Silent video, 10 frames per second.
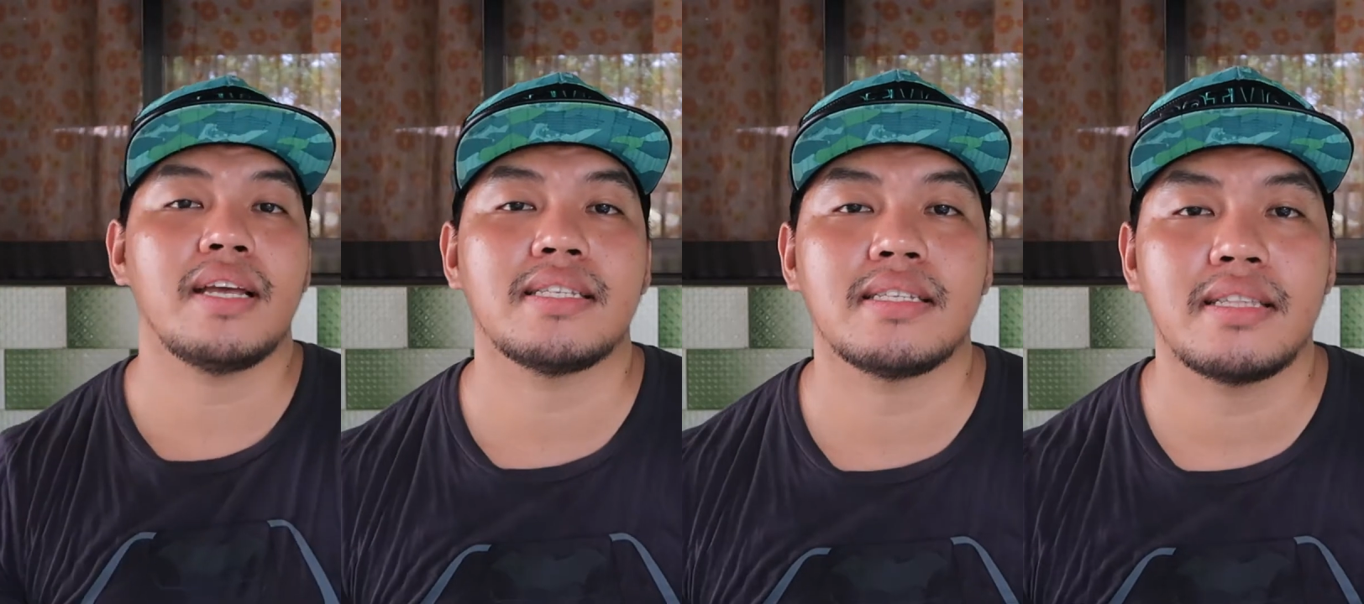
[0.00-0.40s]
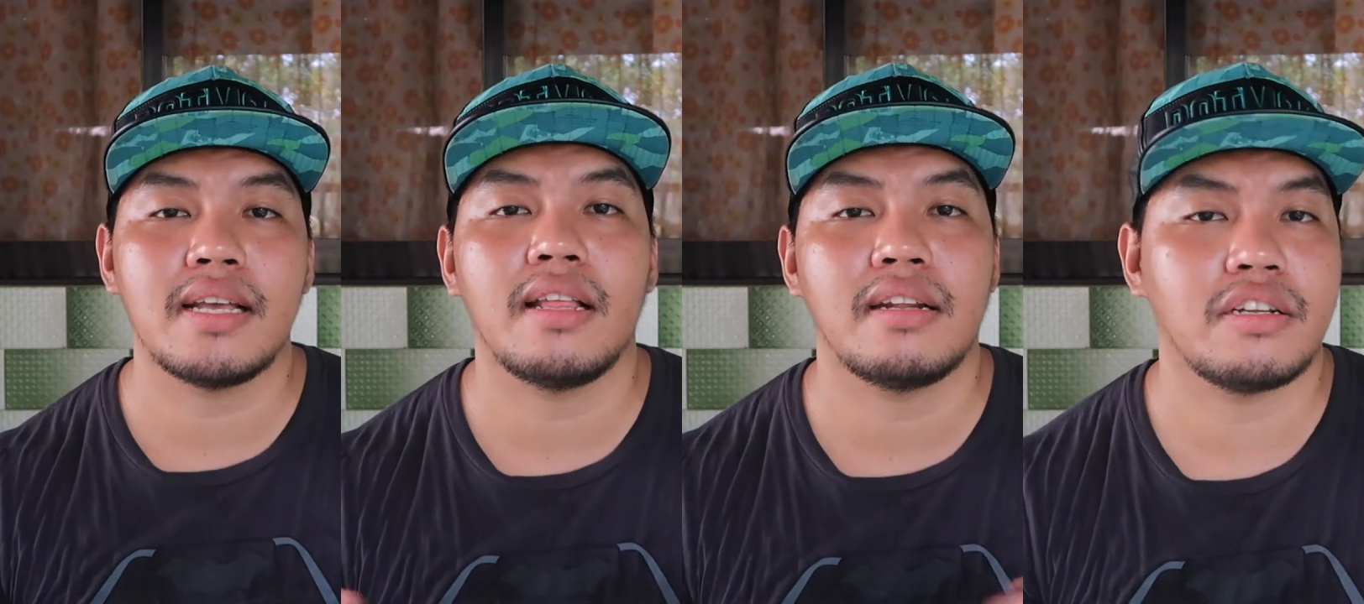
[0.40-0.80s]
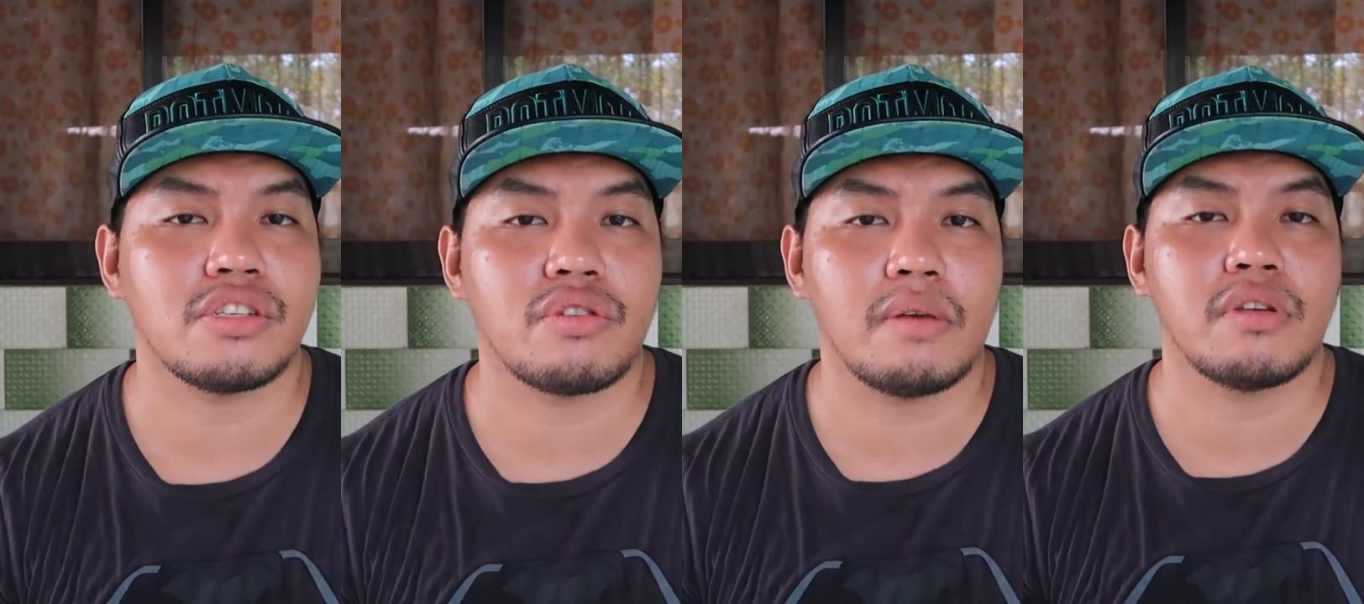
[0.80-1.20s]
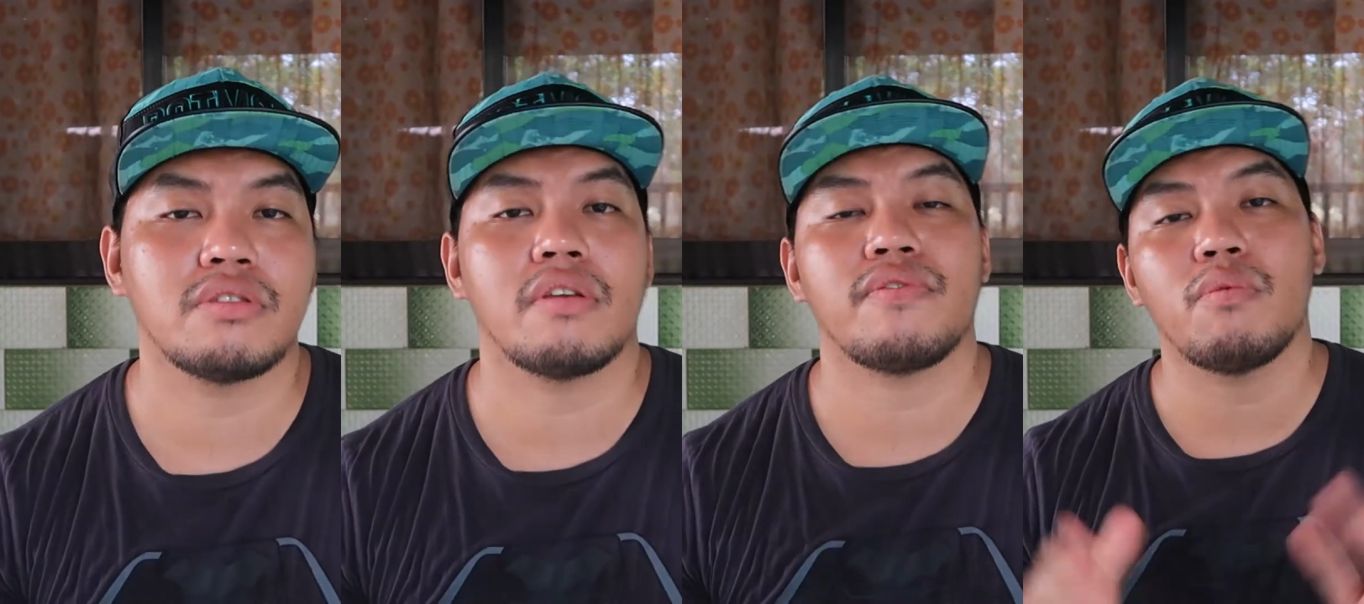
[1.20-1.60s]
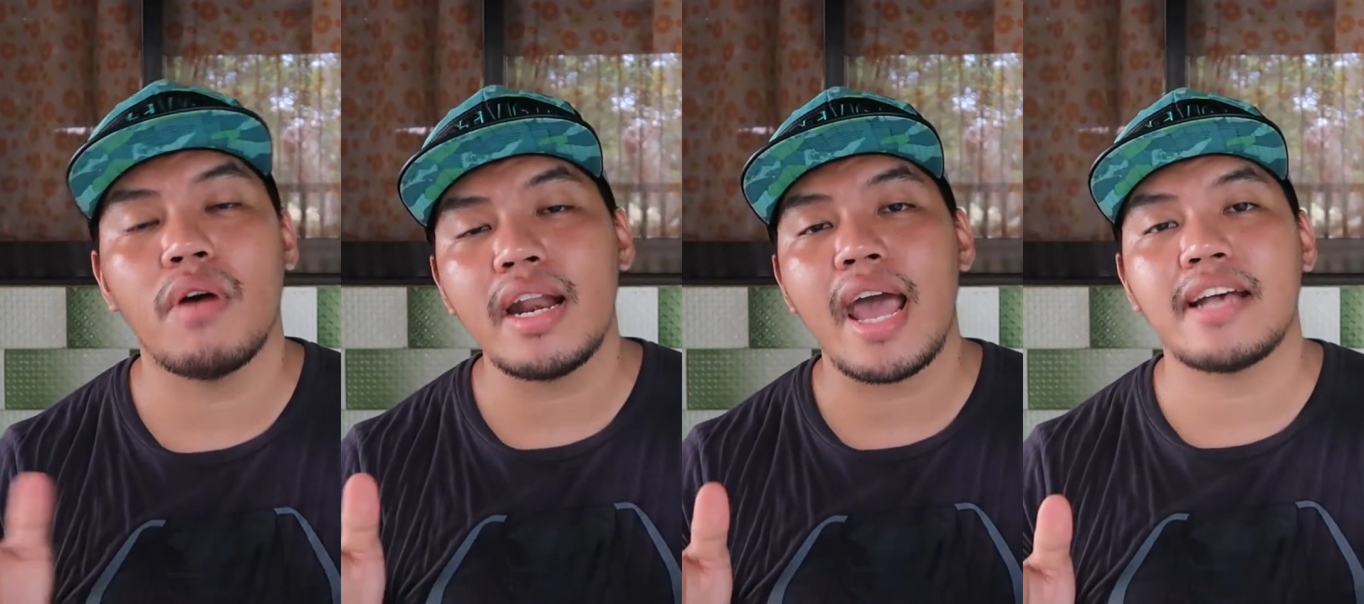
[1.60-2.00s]
is still in the description so if you
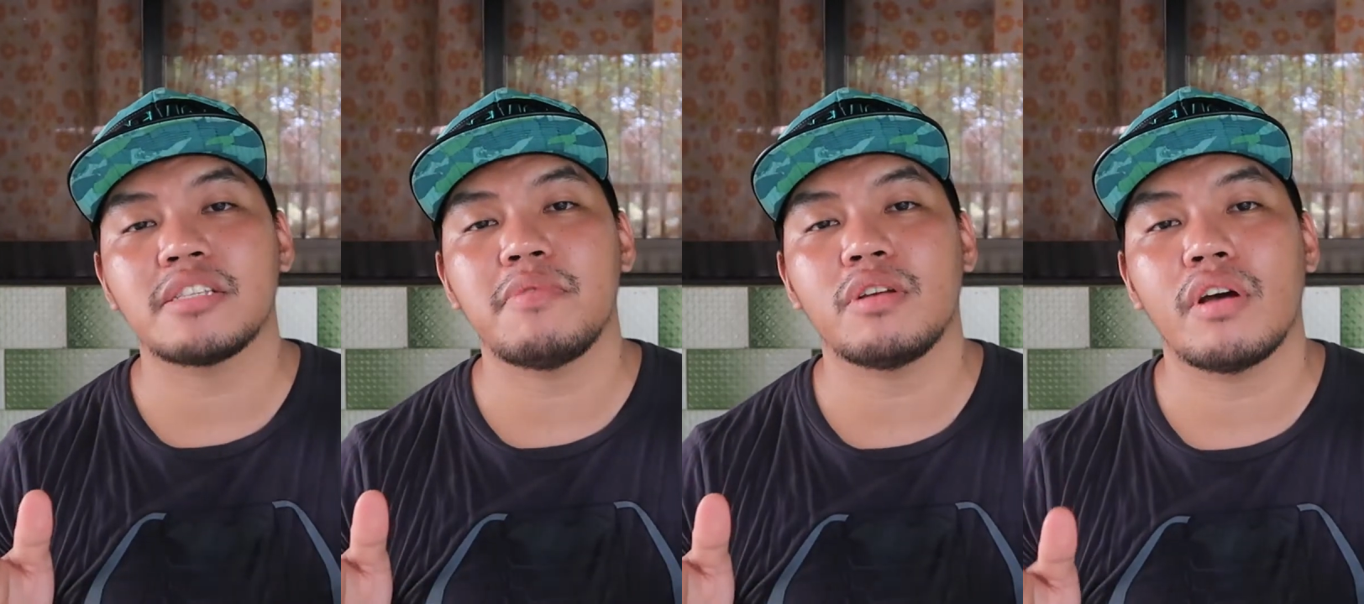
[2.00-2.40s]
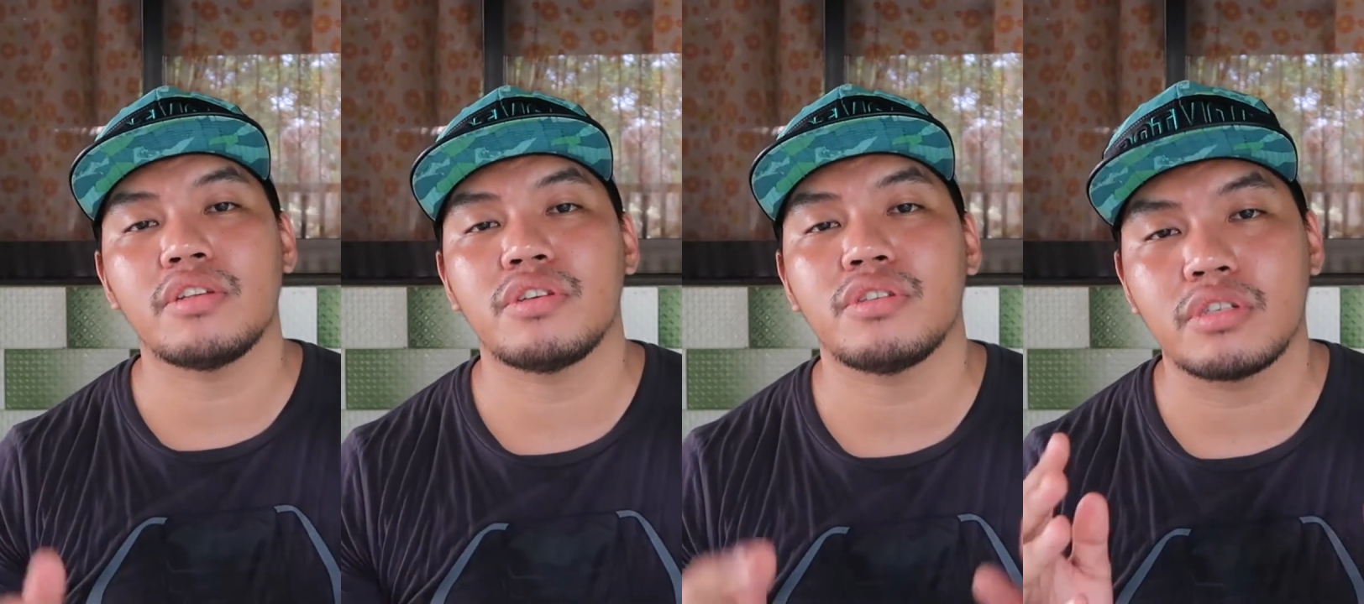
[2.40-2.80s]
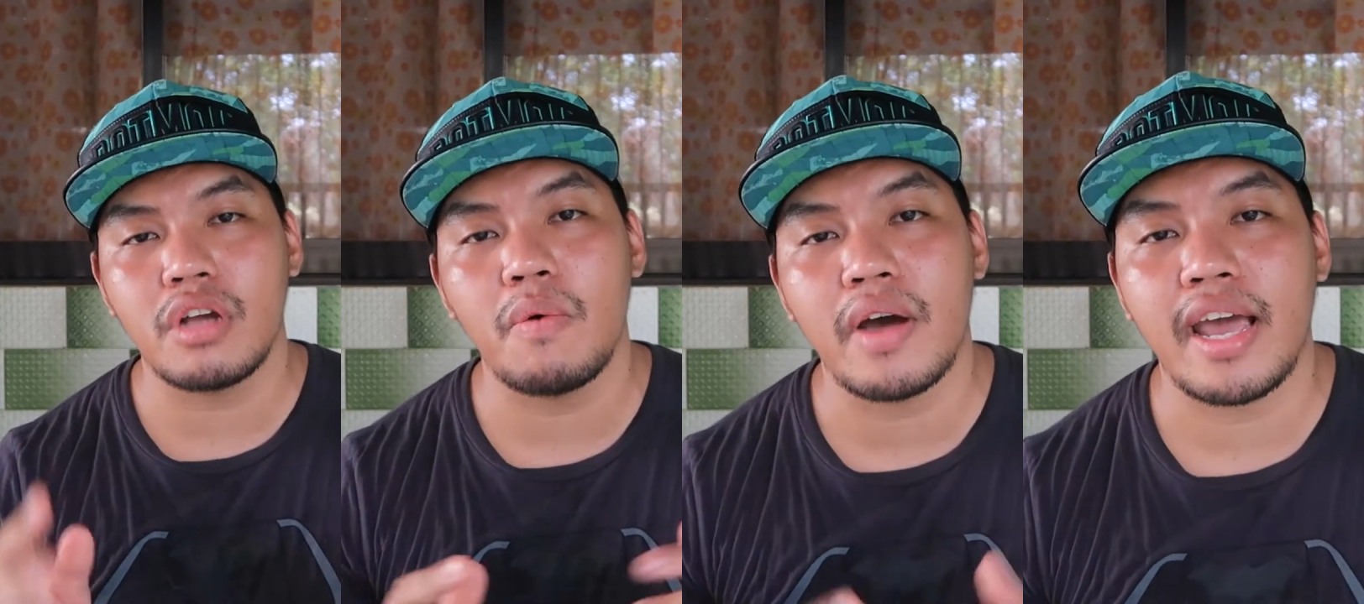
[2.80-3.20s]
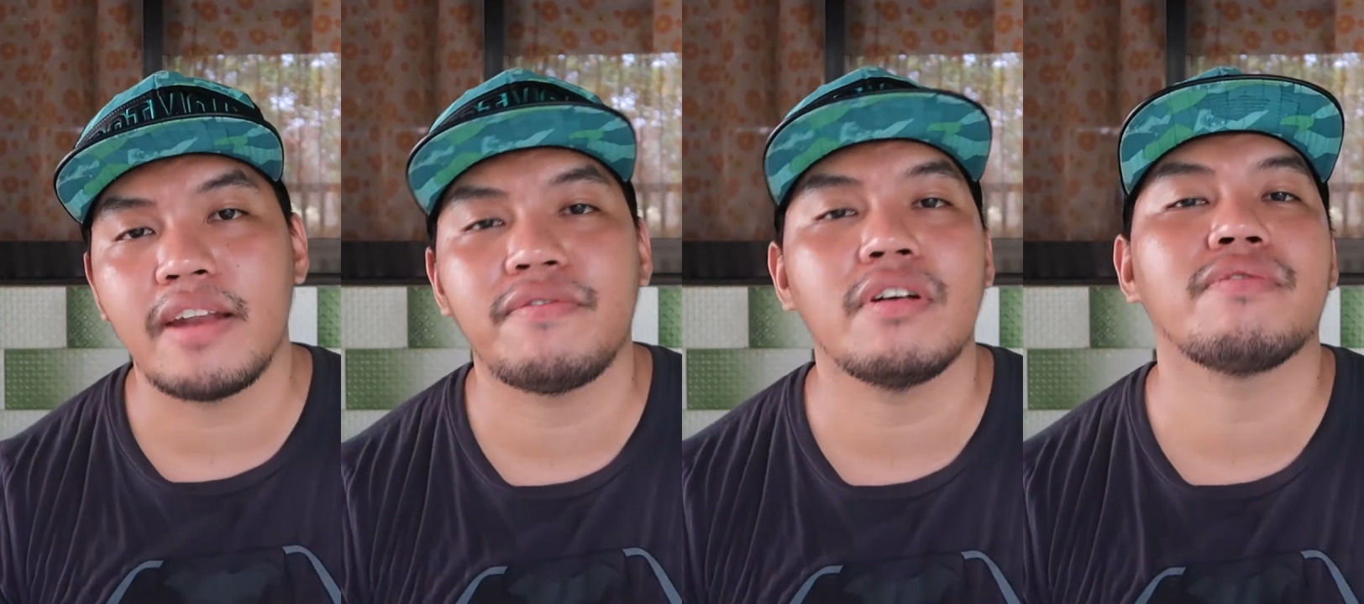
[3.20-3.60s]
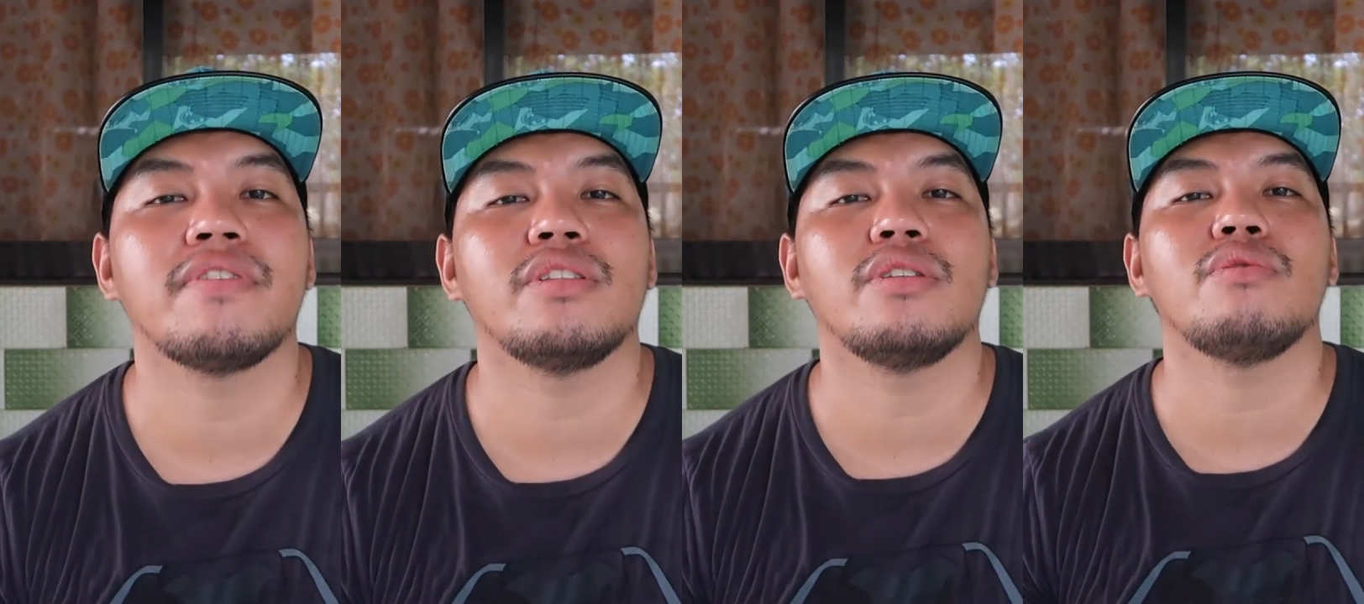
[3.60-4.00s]
want to ask me questions go ahead feel
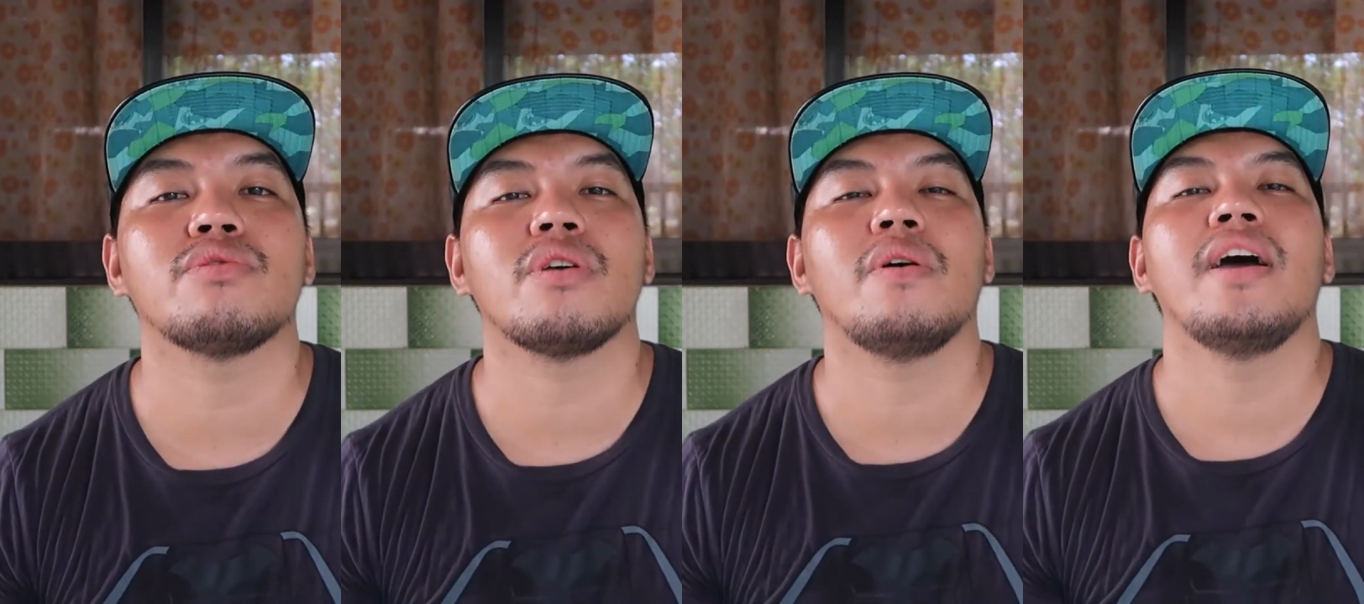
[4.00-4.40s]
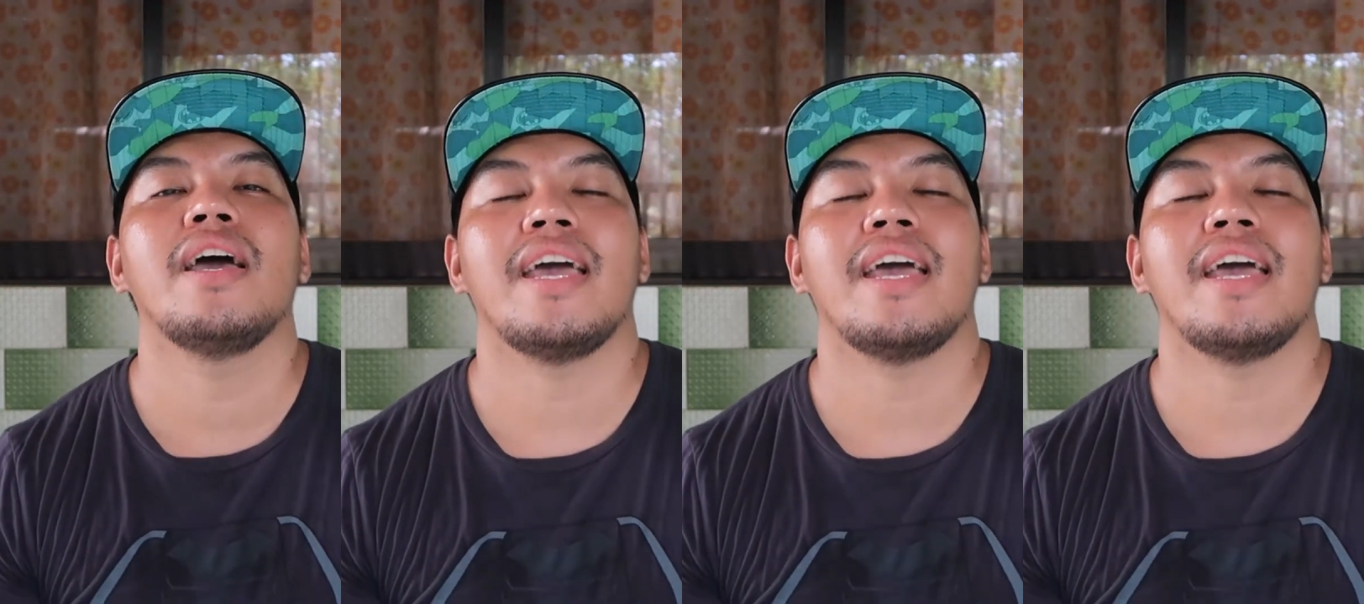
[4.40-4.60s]
free to do so